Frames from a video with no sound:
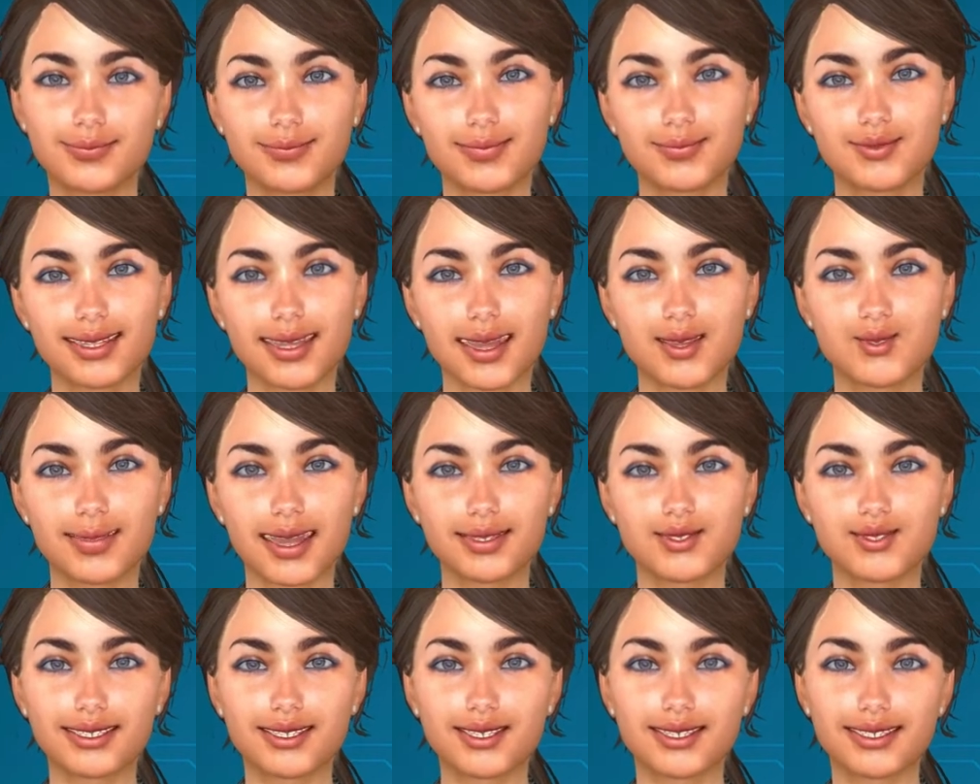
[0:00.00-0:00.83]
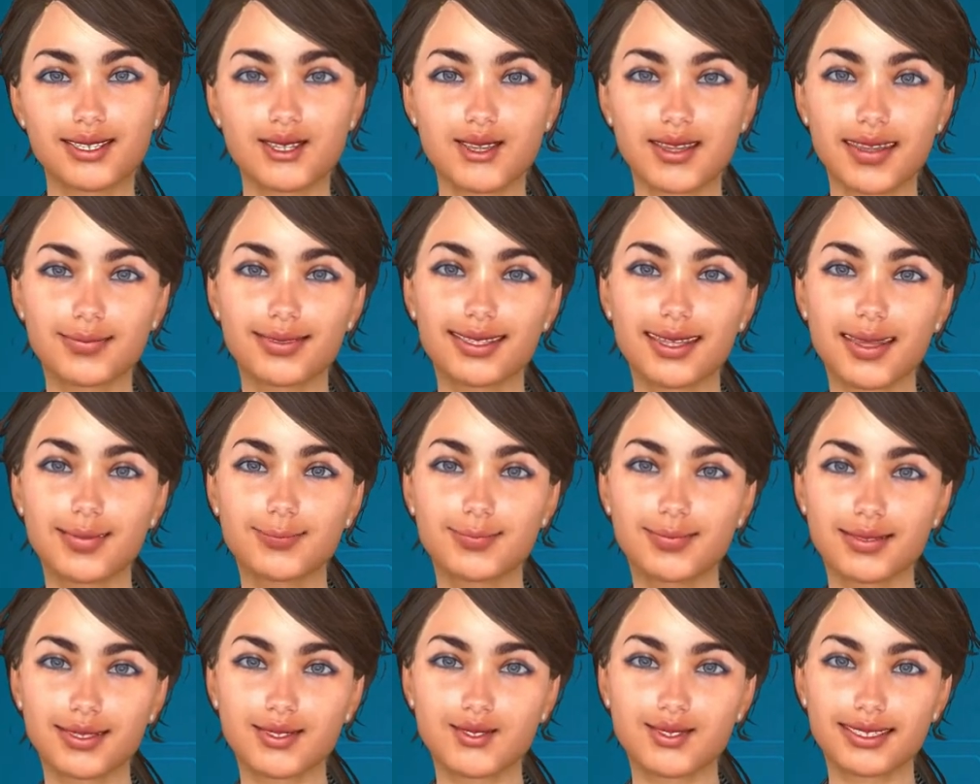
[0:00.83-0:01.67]
Your clients will love the
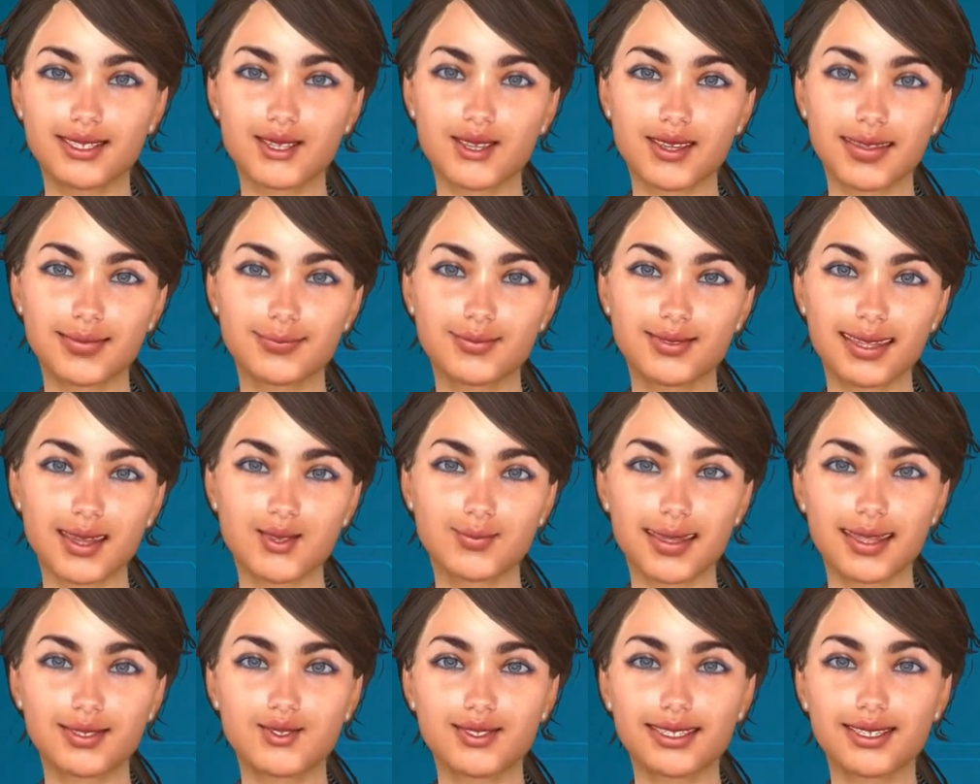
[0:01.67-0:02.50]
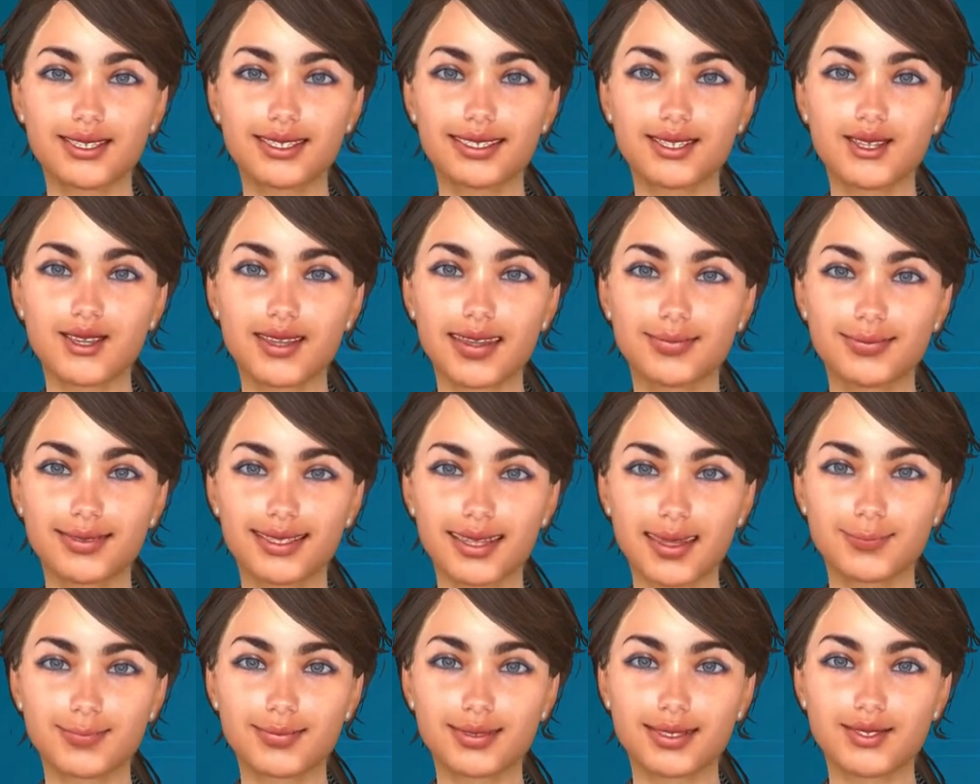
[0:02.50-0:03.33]
results and come back bringing
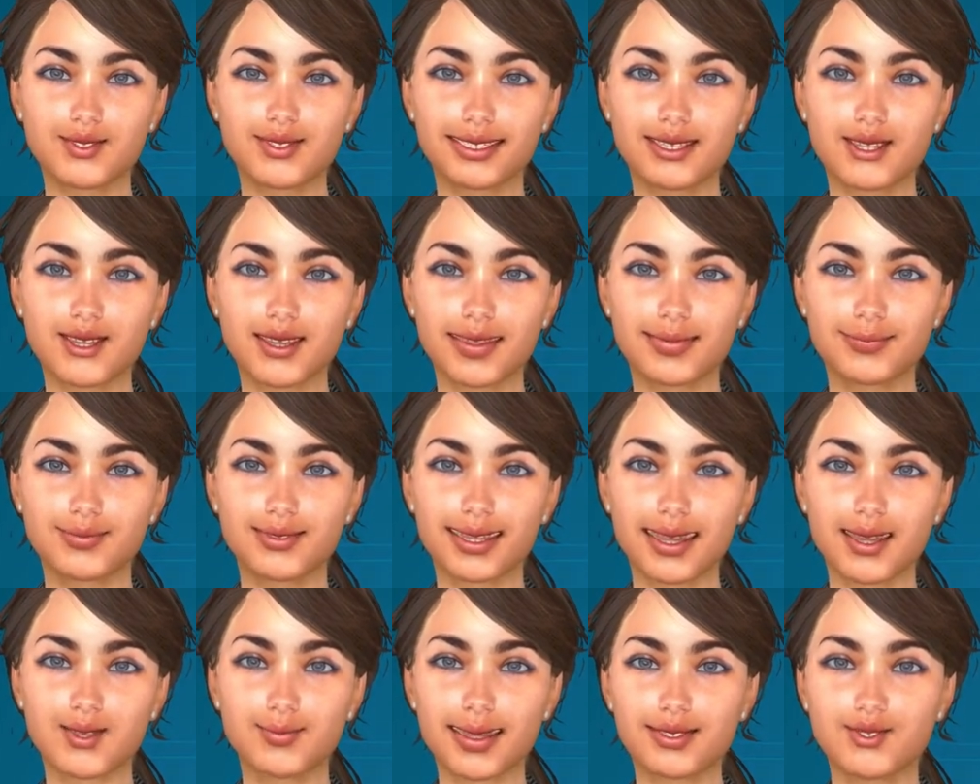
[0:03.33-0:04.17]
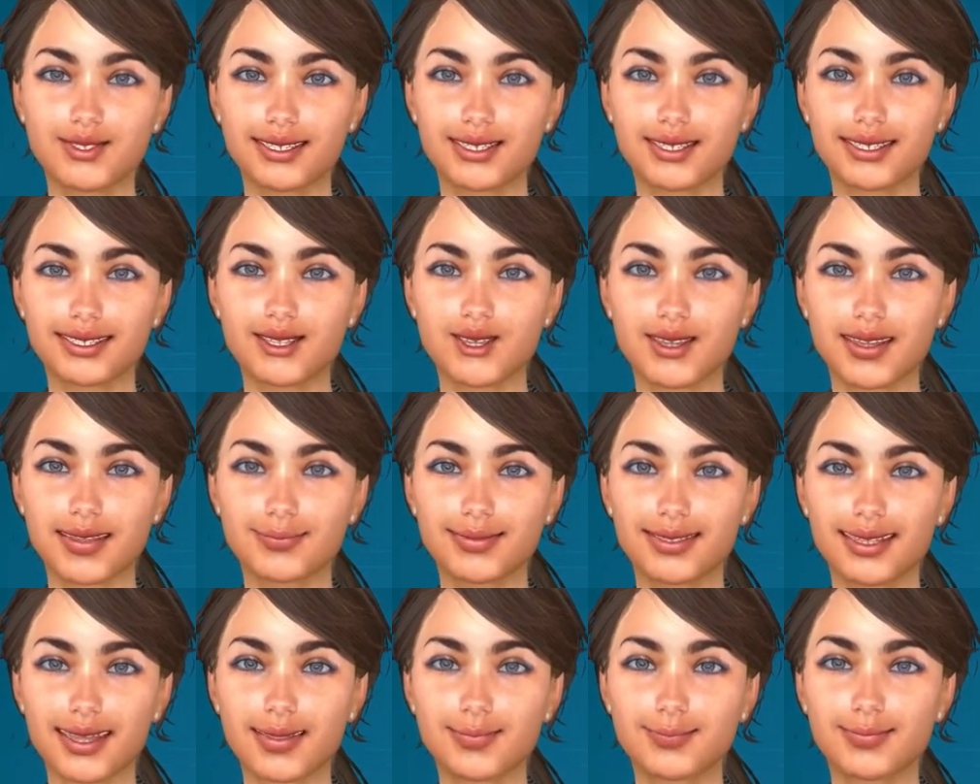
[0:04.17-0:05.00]
their friends. Our system
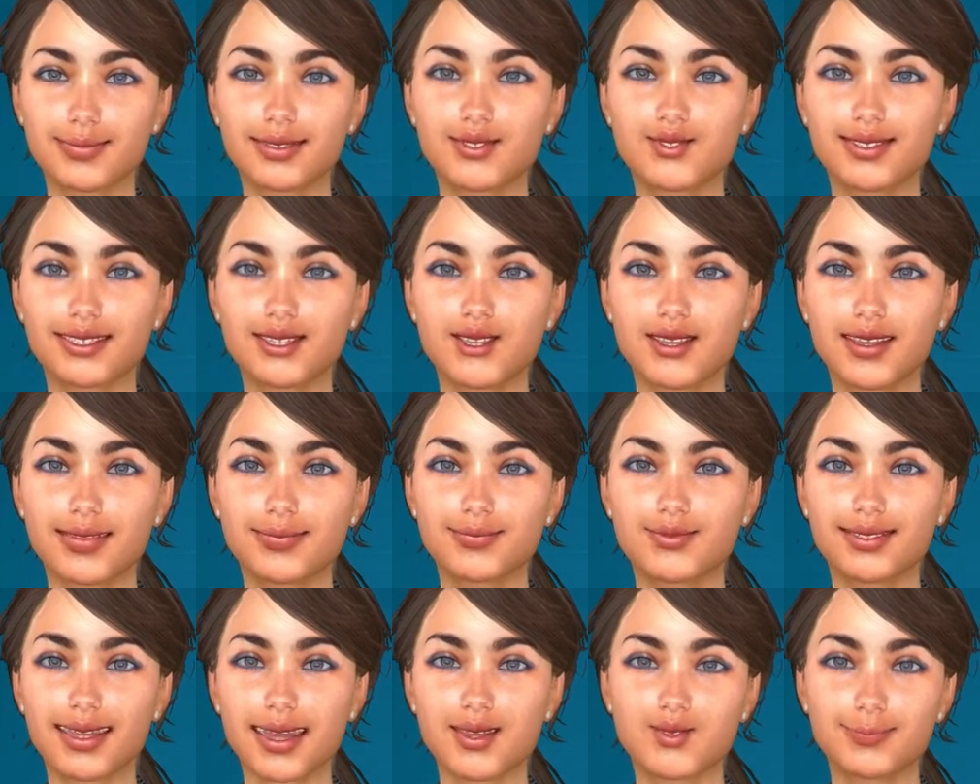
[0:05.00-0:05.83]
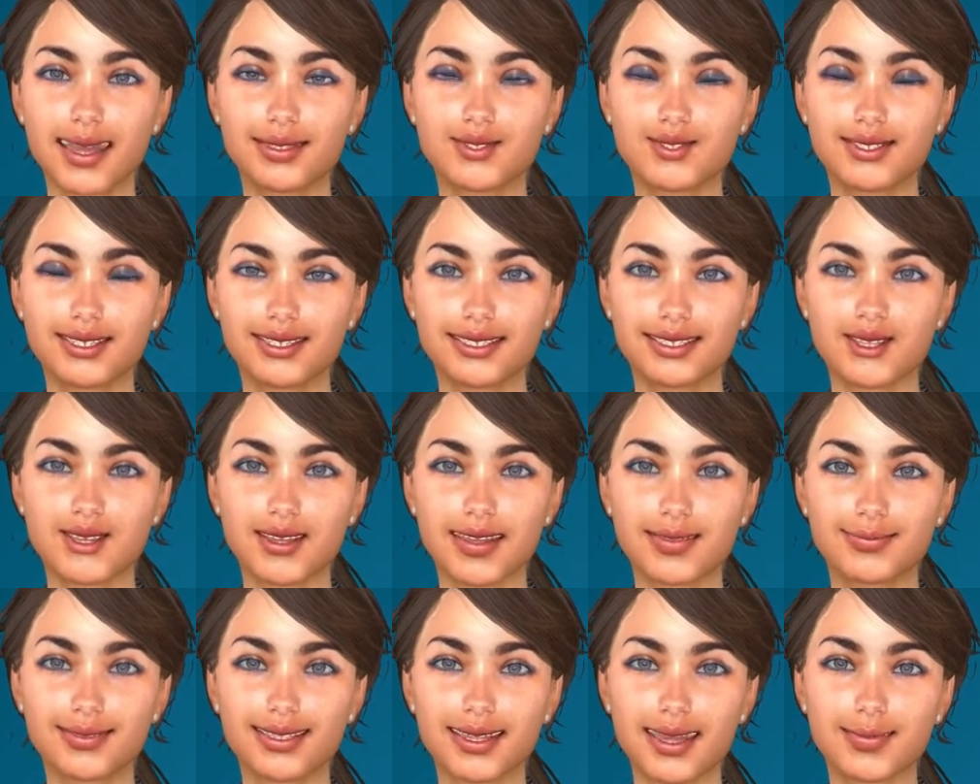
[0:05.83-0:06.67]
achieves the absolute maximum
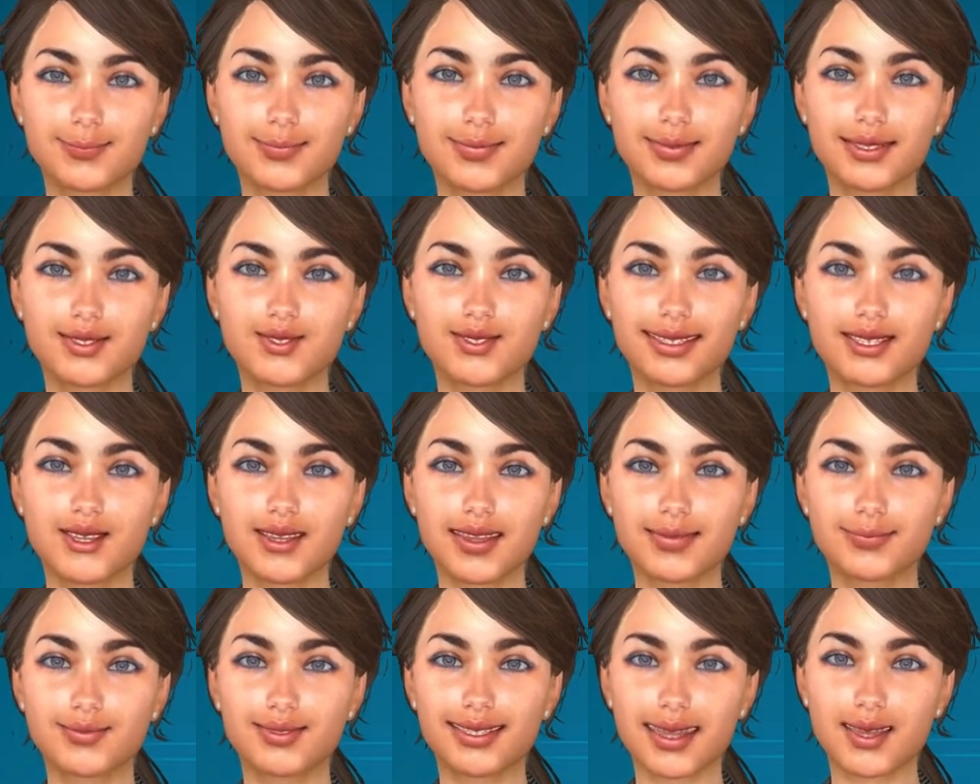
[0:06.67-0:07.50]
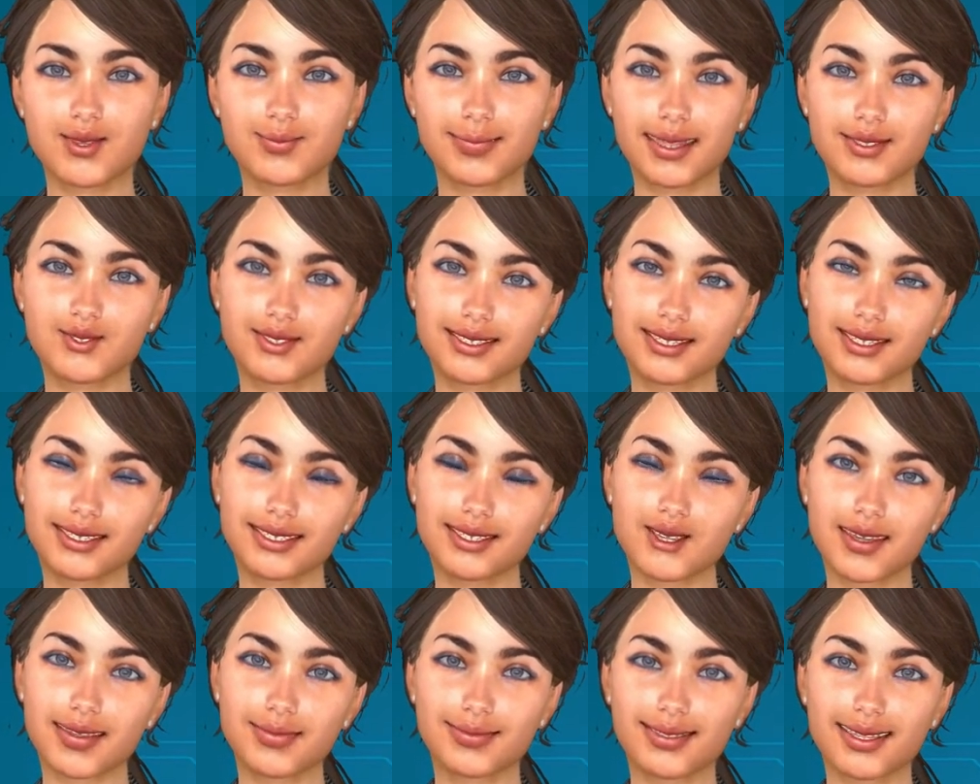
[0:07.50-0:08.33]
result possible. Not
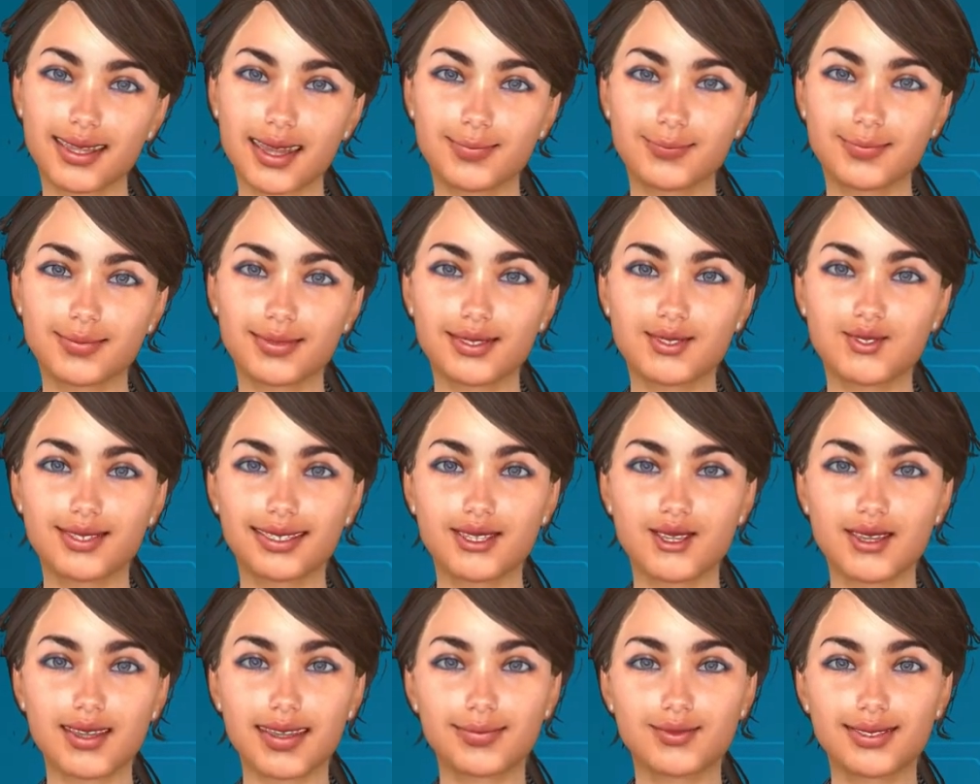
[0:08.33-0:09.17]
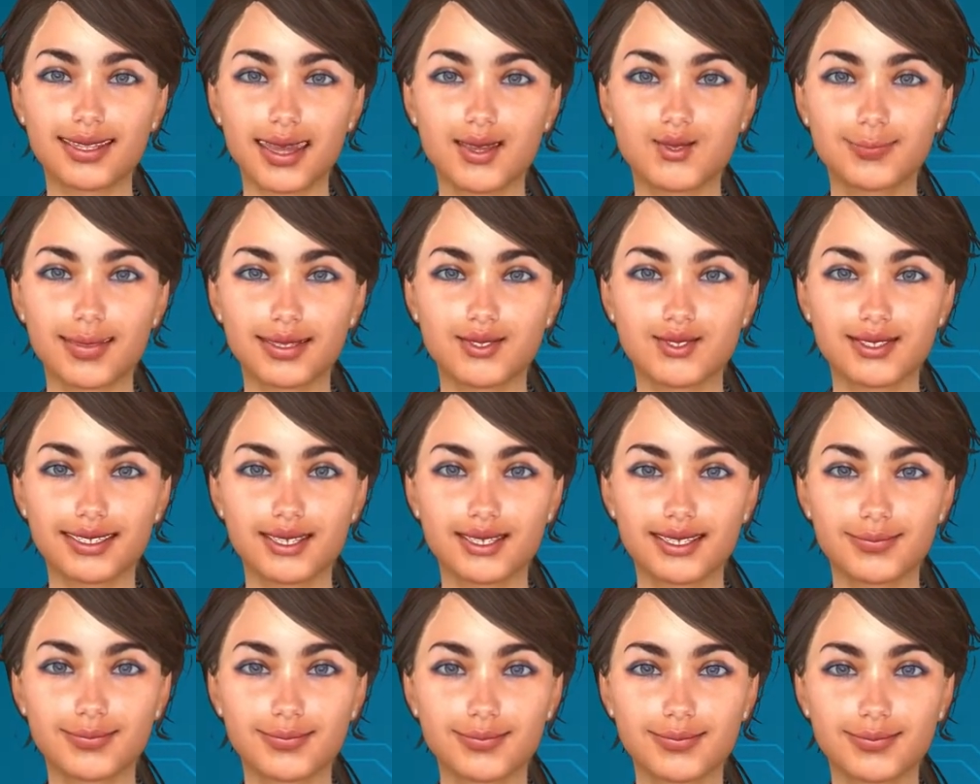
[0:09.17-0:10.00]
even a dentist can get a better
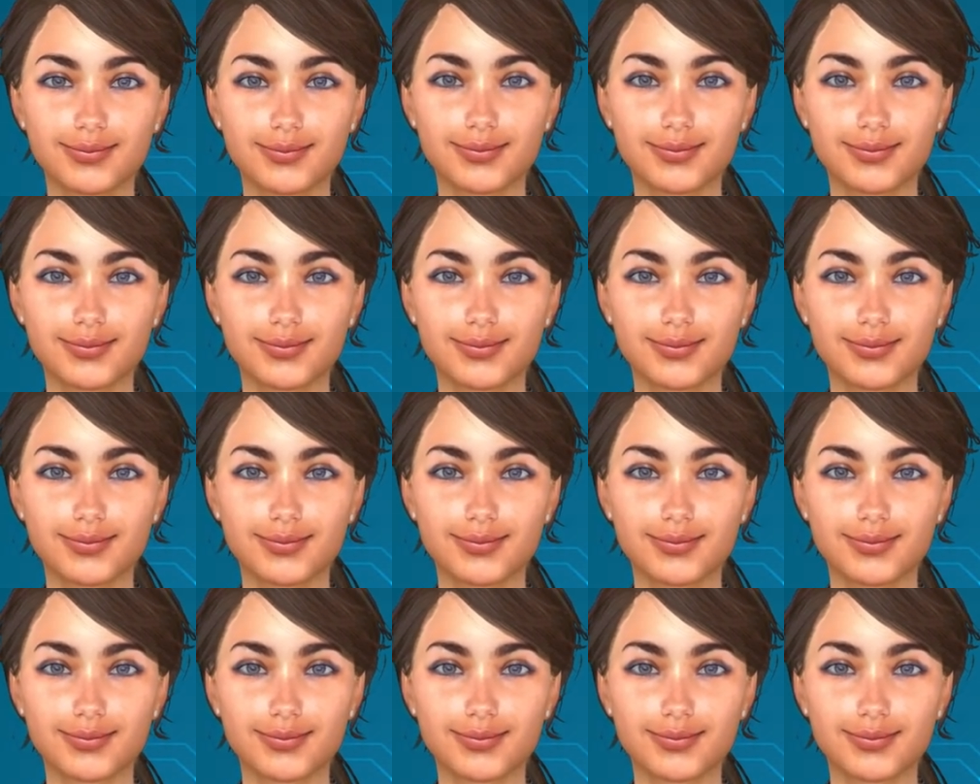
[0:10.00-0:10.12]
result.